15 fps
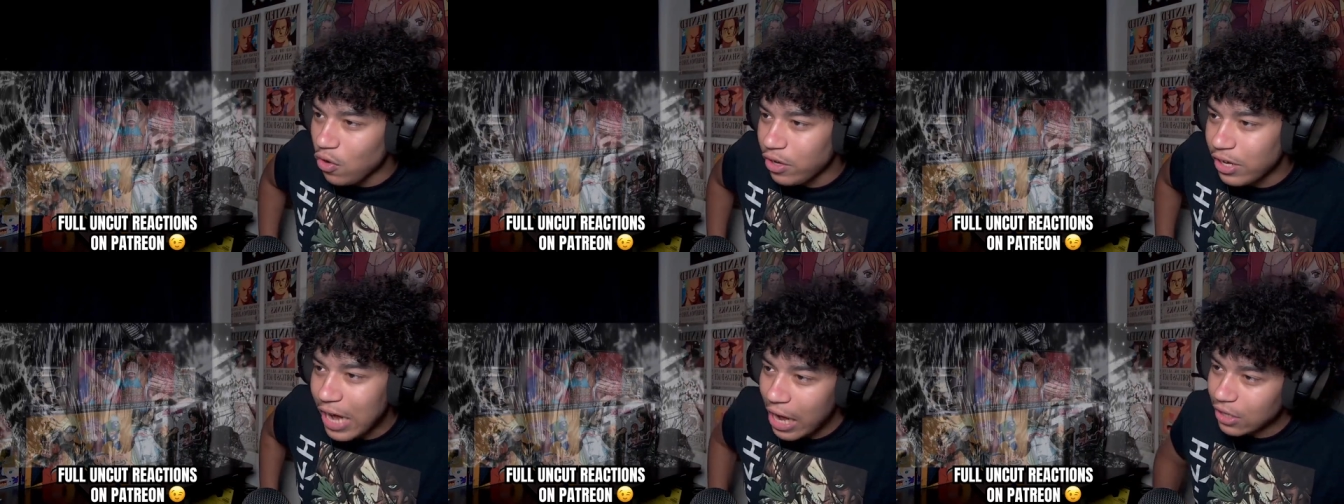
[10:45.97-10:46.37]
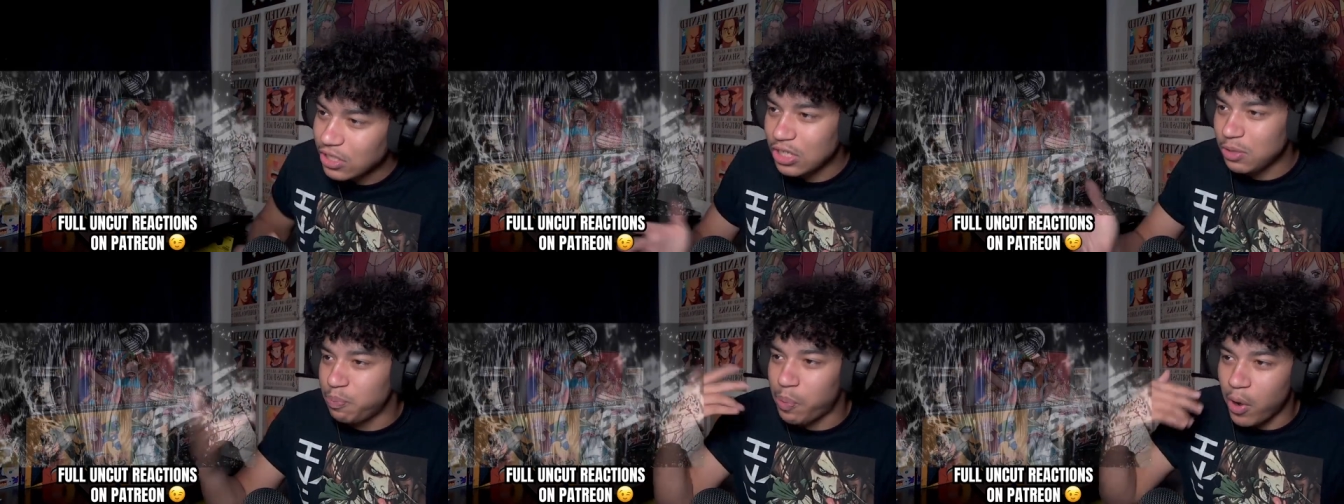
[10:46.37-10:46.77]
Now he
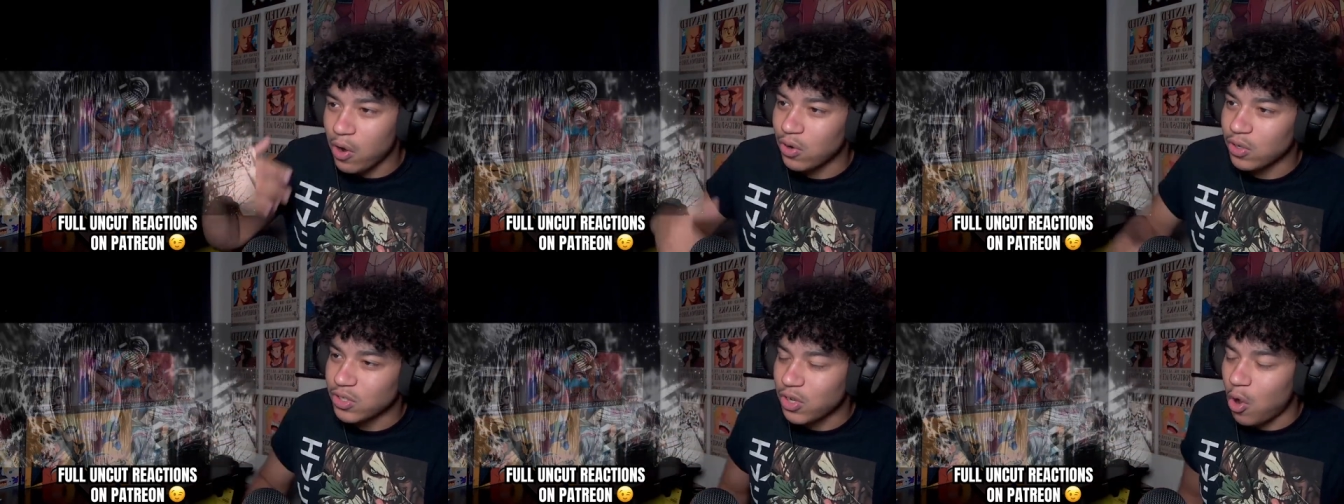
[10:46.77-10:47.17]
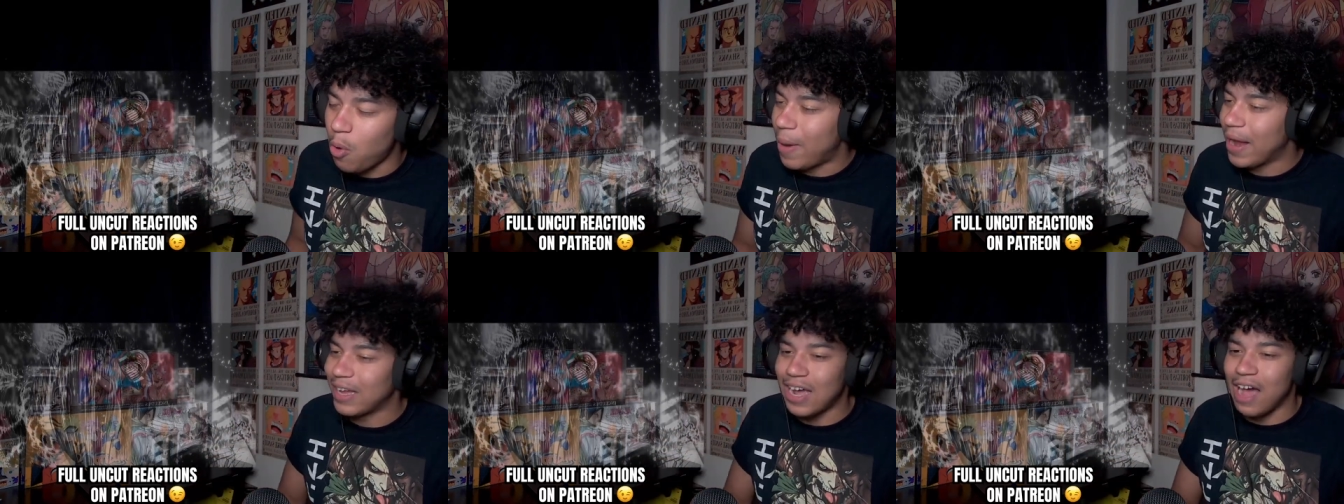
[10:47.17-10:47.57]
just burns. Oh
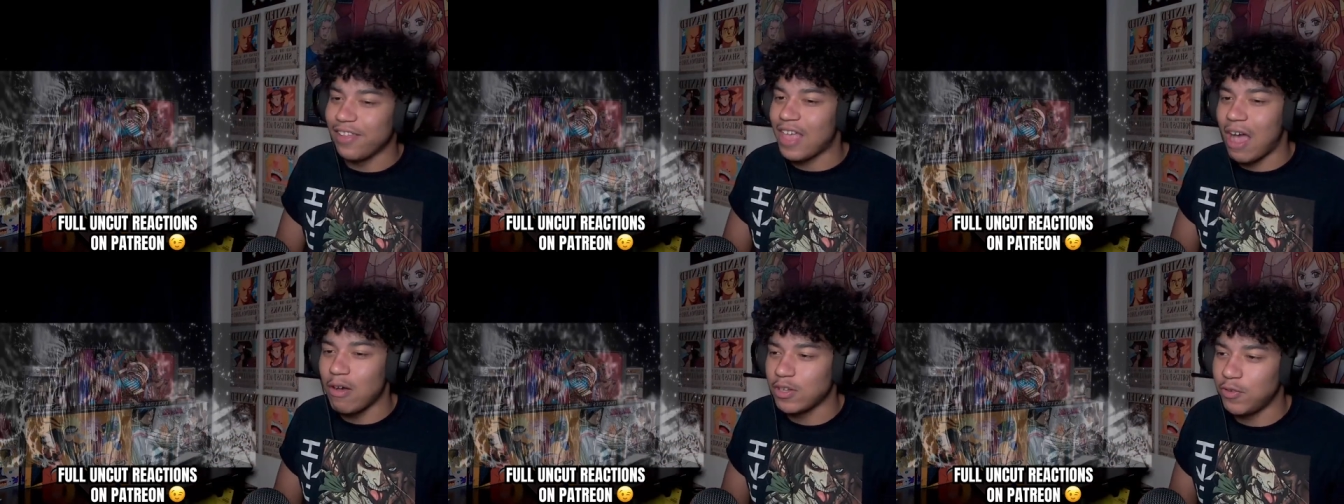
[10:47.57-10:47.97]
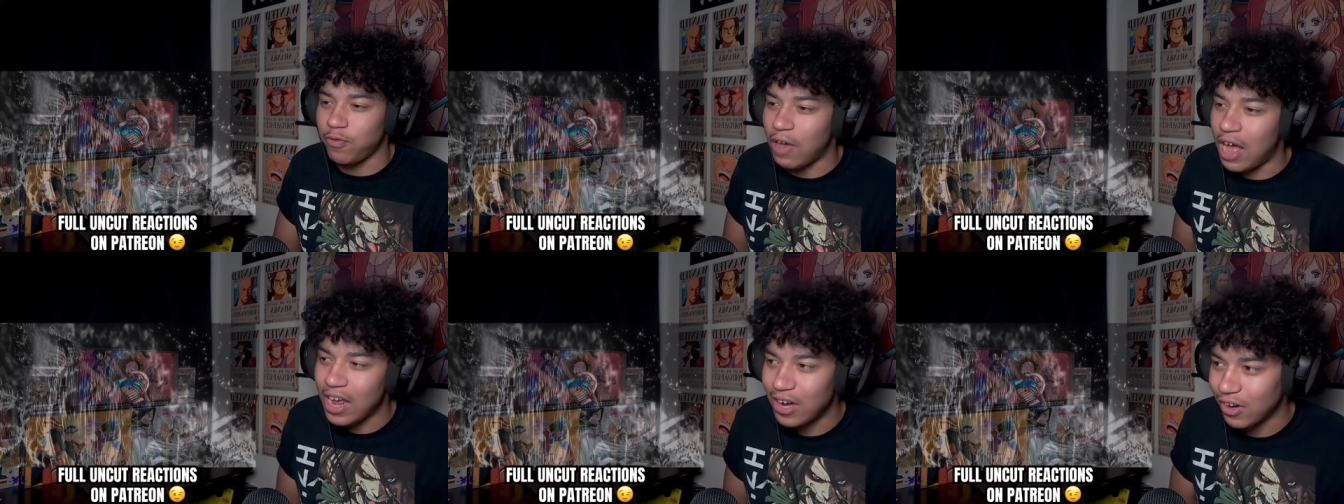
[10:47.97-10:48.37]
my god, that was
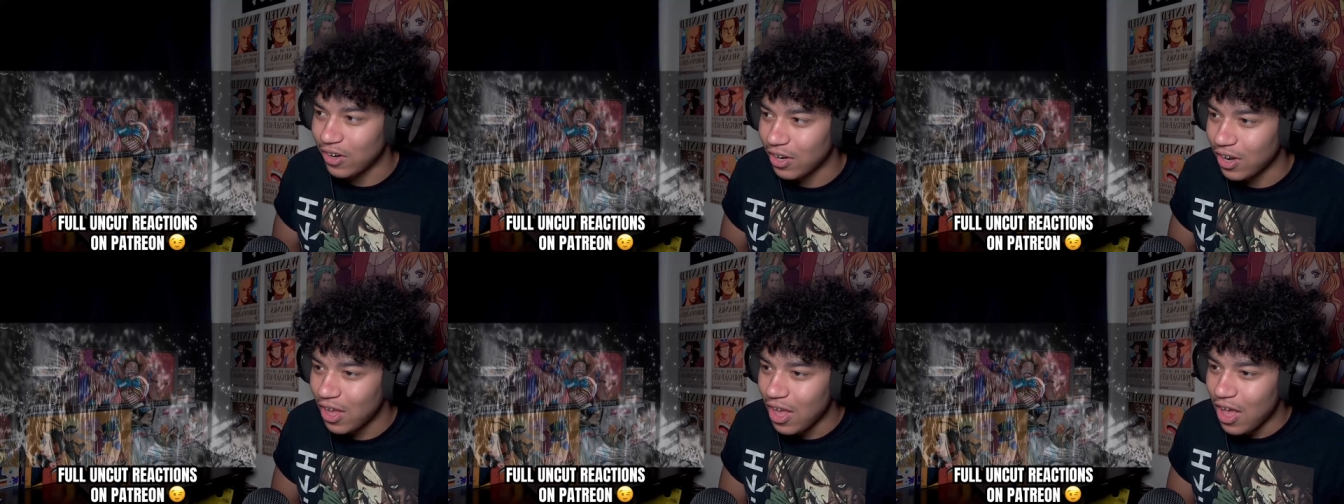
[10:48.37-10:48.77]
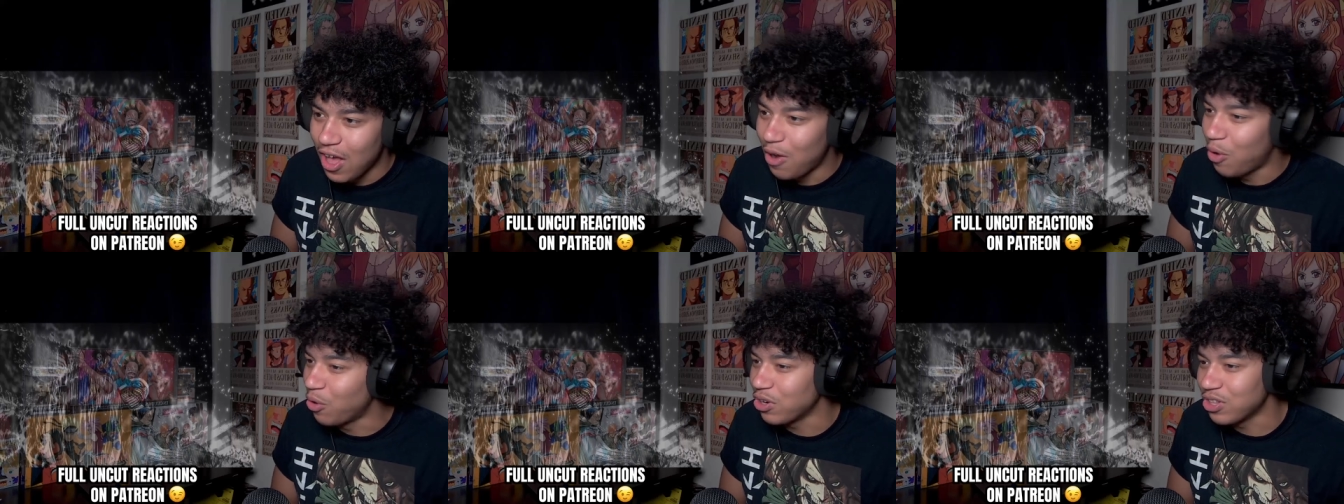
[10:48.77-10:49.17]
fire.
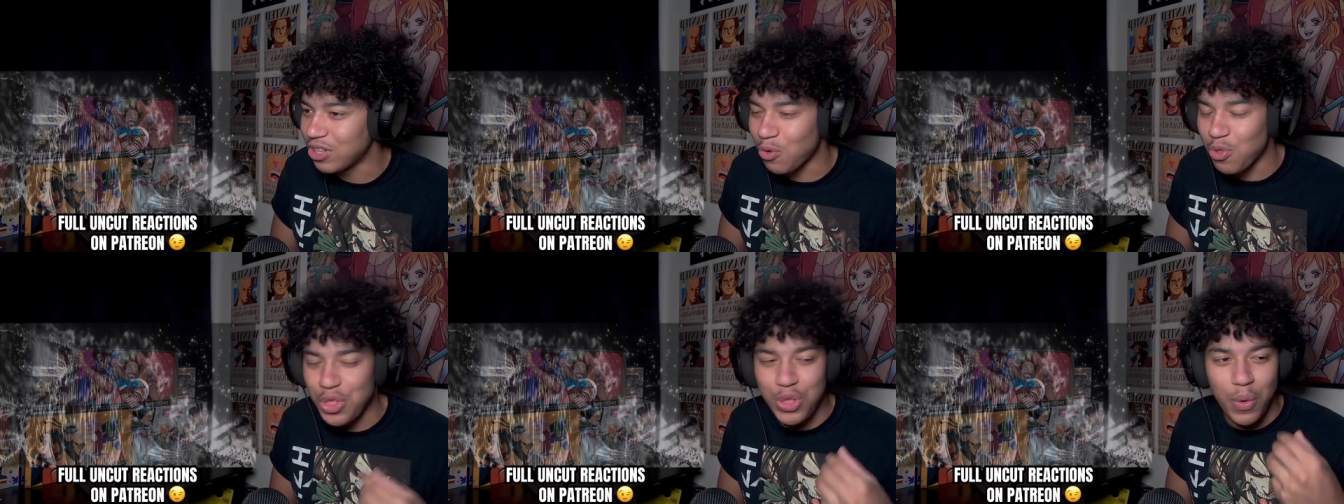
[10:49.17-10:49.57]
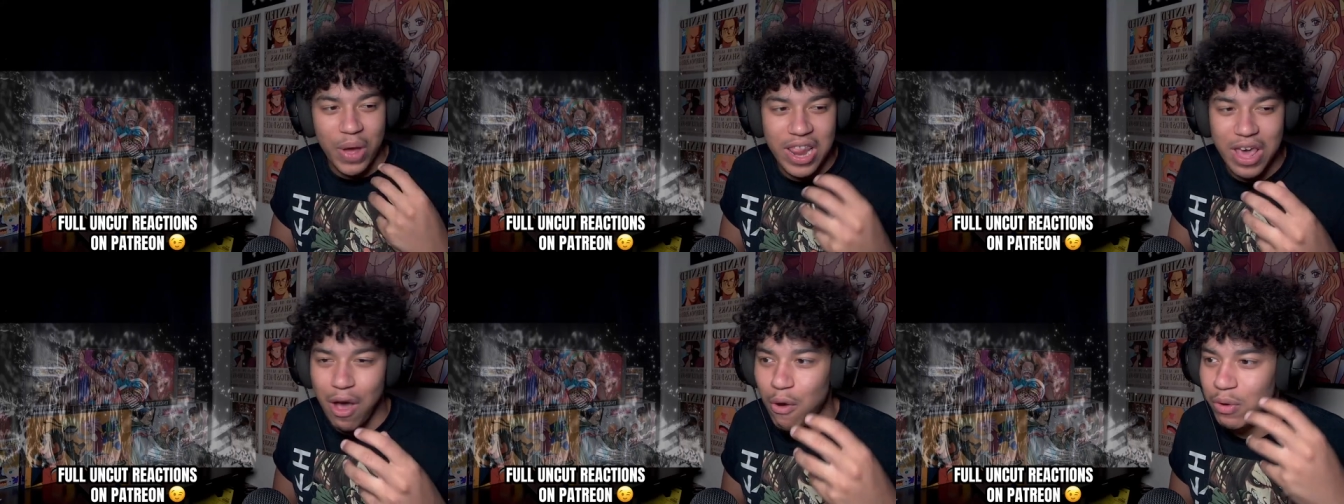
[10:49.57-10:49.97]
Hold on, the way
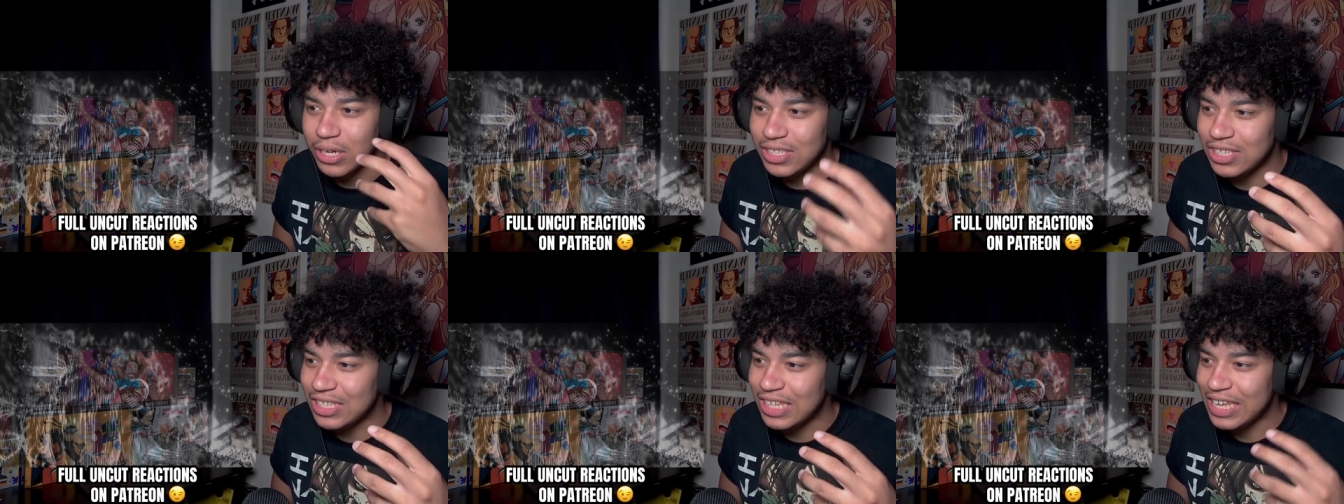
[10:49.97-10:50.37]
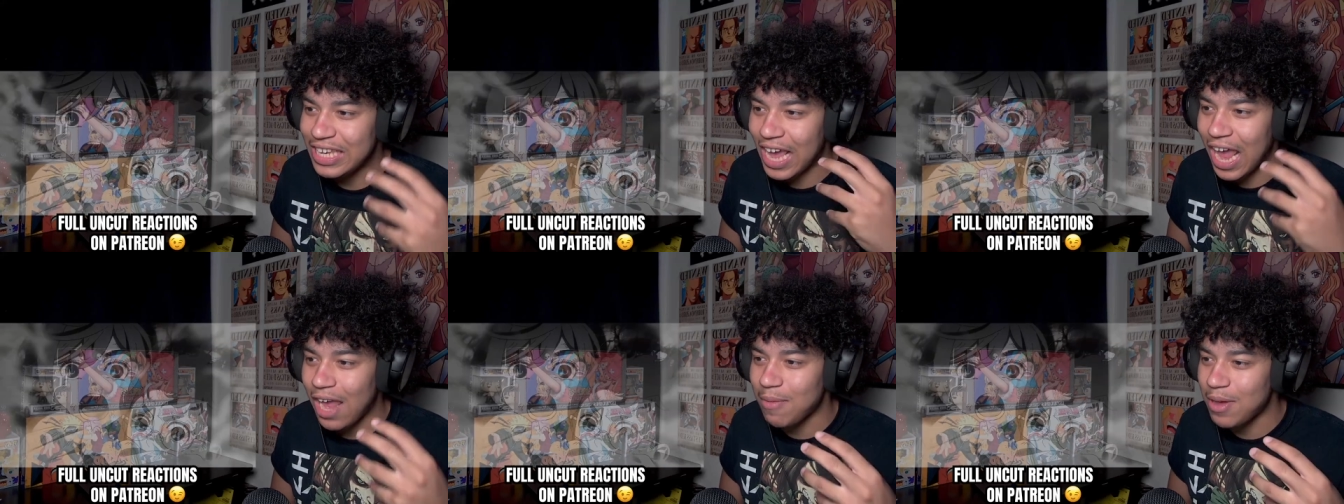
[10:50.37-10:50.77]
the OST
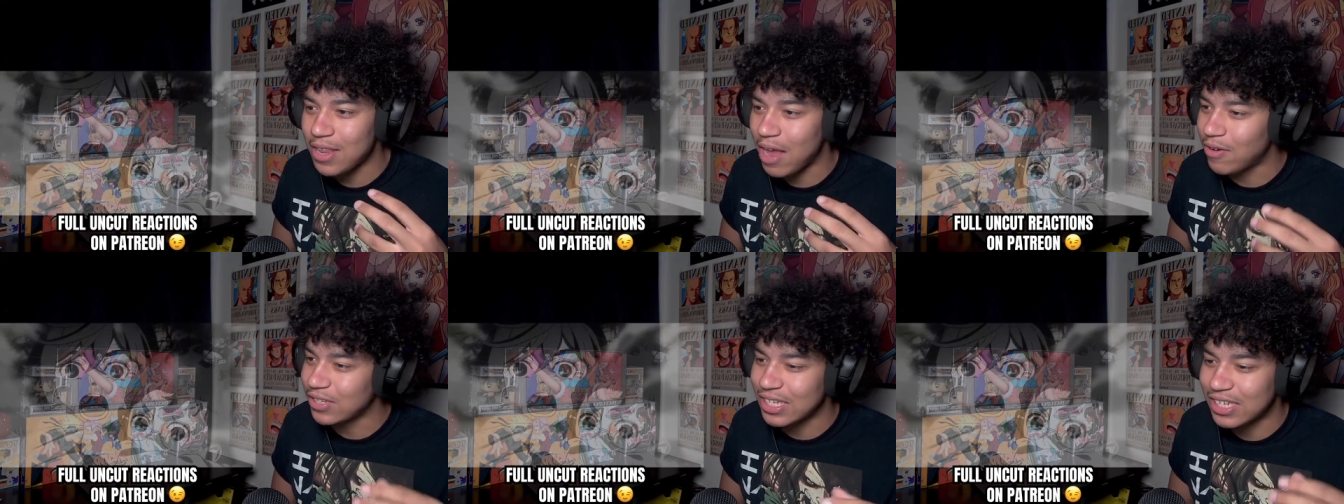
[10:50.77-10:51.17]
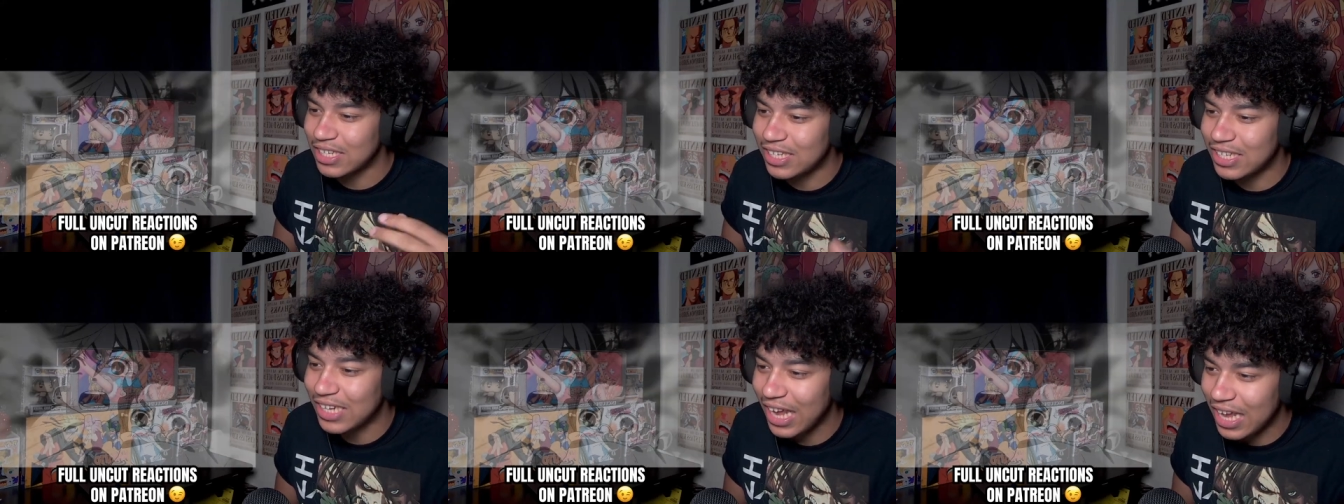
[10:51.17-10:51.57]
came in, that was
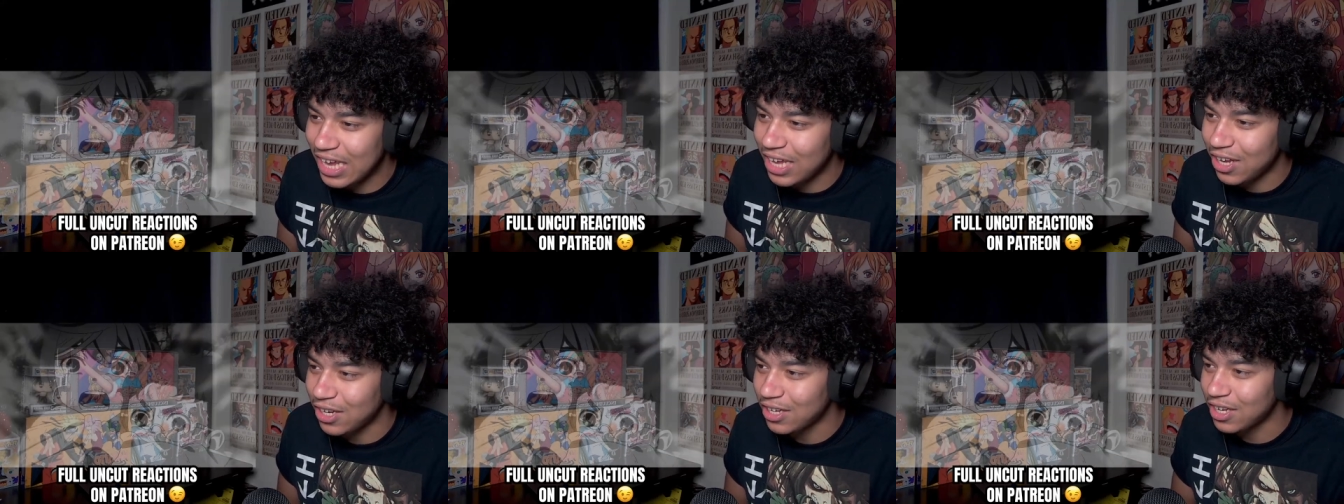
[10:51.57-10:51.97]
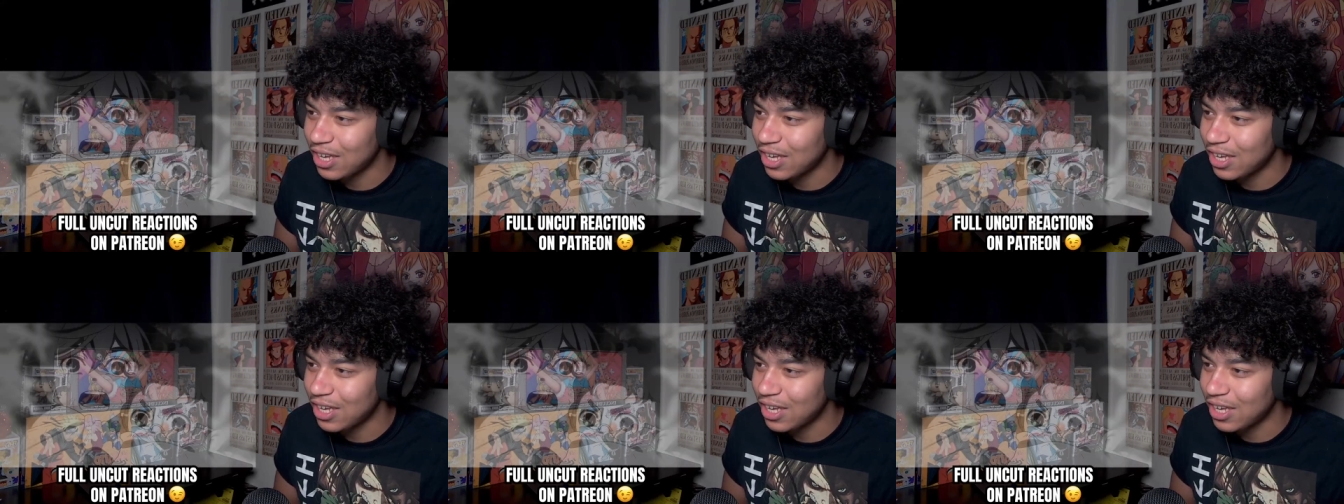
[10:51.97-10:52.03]
insane.